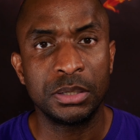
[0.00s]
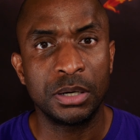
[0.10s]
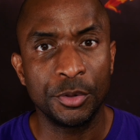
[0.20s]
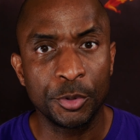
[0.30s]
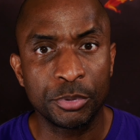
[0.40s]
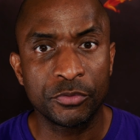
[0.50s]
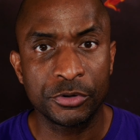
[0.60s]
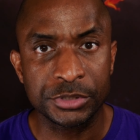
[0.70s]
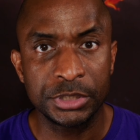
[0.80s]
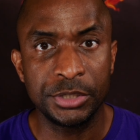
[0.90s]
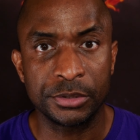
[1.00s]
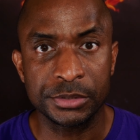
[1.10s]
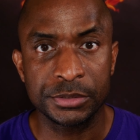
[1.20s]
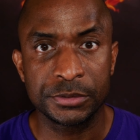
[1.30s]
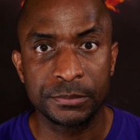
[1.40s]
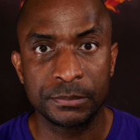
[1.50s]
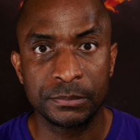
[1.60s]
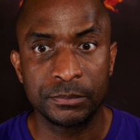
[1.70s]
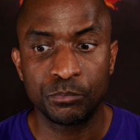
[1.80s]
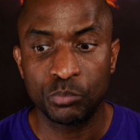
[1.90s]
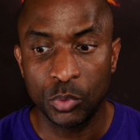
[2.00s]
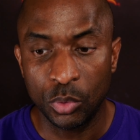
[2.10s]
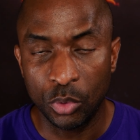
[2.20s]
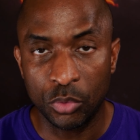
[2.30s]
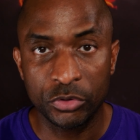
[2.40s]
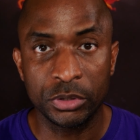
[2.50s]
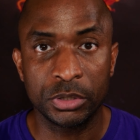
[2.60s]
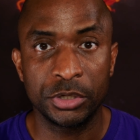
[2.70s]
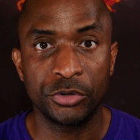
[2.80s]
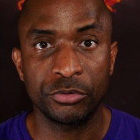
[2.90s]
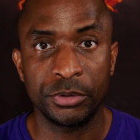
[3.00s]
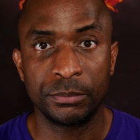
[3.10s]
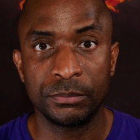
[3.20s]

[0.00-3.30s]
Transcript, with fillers: Are there perverse leaders over your country?